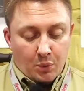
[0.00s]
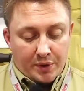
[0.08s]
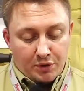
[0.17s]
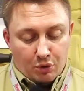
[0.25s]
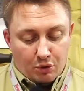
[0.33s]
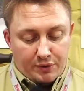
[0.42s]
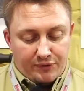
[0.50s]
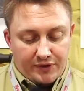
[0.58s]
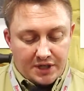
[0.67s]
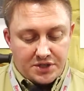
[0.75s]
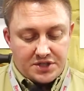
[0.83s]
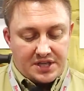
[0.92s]
with all the
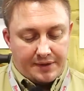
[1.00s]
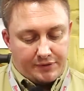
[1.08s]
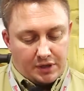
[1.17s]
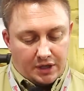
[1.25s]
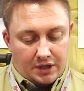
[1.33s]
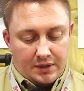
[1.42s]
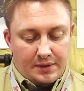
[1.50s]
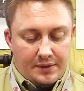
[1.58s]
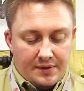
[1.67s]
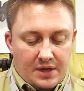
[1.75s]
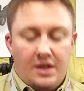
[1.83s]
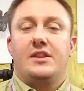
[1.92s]
features they've got,
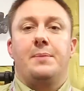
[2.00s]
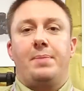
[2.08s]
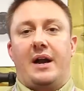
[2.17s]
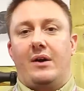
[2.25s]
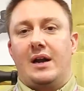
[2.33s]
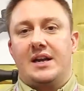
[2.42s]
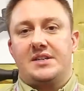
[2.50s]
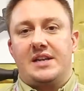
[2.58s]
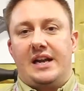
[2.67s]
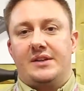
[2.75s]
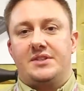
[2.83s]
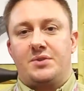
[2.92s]
they parallax
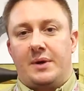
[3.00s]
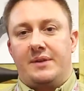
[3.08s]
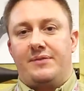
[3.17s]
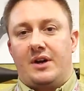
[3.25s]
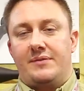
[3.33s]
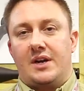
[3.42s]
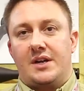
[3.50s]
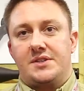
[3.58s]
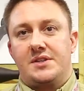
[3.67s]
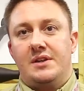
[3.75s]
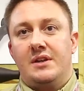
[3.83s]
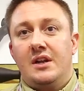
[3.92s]
down to 25 yards.
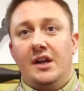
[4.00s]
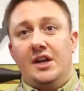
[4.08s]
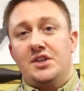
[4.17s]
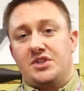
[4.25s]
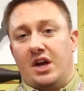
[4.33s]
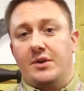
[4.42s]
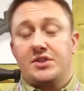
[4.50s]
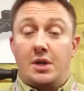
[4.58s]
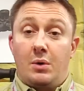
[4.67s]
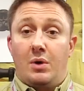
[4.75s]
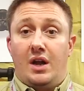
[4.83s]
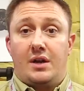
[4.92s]
So it's going to
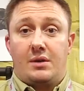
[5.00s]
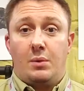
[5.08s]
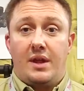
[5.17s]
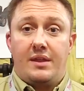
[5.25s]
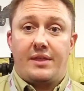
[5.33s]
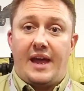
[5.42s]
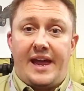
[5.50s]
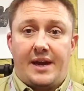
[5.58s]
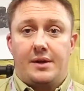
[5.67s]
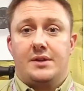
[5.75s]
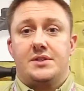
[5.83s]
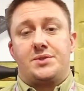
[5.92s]
work with air
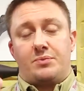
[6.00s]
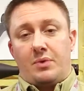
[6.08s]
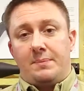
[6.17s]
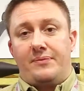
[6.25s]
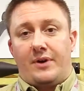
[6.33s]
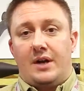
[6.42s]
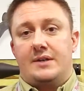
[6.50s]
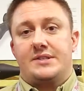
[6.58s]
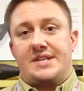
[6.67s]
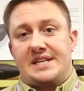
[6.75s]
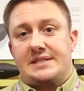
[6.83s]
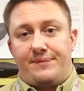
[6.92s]
guns, rimfires,
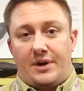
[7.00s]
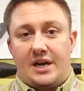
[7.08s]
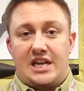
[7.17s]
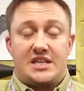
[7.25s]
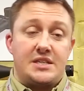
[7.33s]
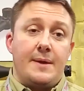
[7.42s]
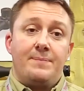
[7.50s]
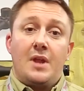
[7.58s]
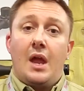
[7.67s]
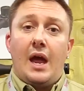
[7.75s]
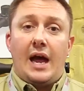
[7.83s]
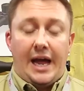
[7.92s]
center fires,
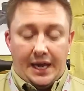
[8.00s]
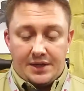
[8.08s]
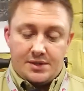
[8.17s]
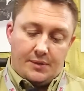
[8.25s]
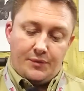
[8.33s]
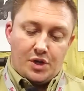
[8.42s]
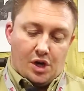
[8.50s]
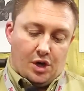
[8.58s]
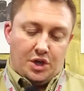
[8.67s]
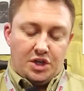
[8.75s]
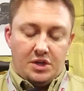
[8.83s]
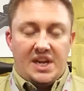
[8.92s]
and
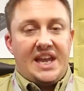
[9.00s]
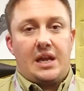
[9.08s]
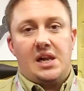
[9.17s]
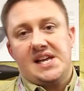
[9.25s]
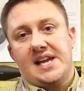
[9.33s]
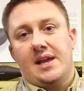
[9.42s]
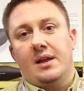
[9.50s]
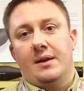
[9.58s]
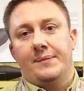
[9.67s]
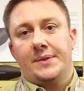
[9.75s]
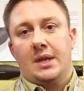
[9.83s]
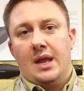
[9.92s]
uniquely,
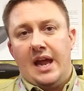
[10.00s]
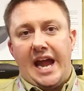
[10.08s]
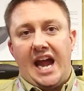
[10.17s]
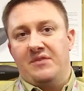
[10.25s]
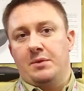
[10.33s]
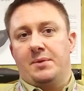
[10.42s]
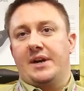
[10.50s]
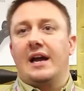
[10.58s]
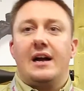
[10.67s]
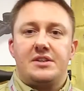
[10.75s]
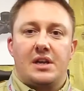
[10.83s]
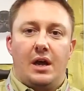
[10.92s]
everybody
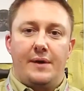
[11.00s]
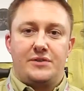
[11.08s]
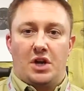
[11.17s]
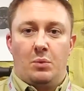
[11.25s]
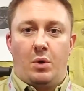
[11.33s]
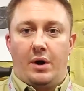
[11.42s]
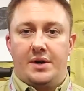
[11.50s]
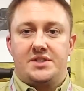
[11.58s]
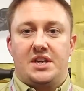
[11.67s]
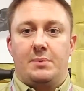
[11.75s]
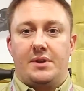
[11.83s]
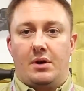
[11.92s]
has a lifetime
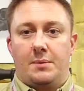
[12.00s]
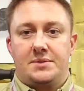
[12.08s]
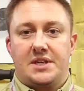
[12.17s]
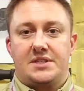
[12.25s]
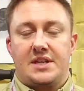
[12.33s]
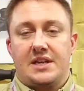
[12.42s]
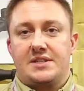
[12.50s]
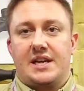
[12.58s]
warranty with their optics these